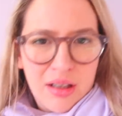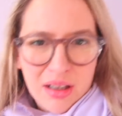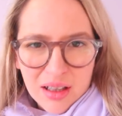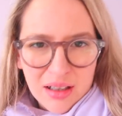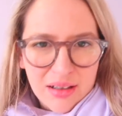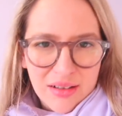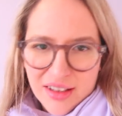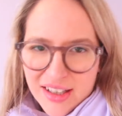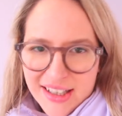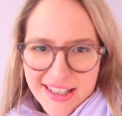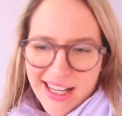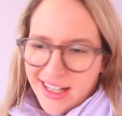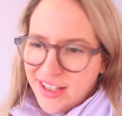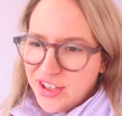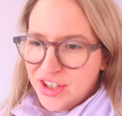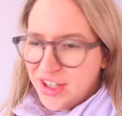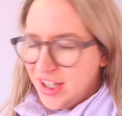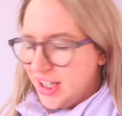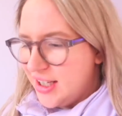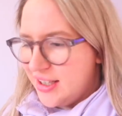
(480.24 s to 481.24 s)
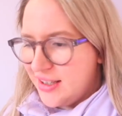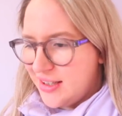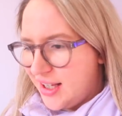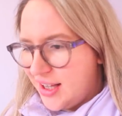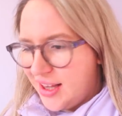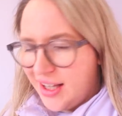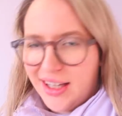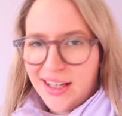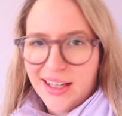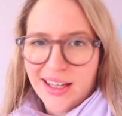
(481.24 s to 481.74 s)
another 10 sheets, I
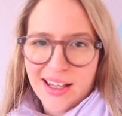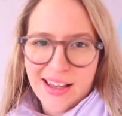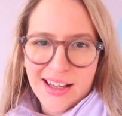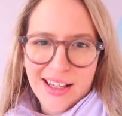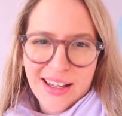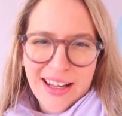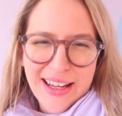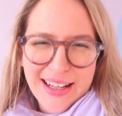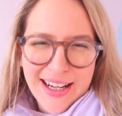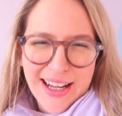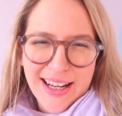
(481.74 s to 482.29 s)
think. I think I had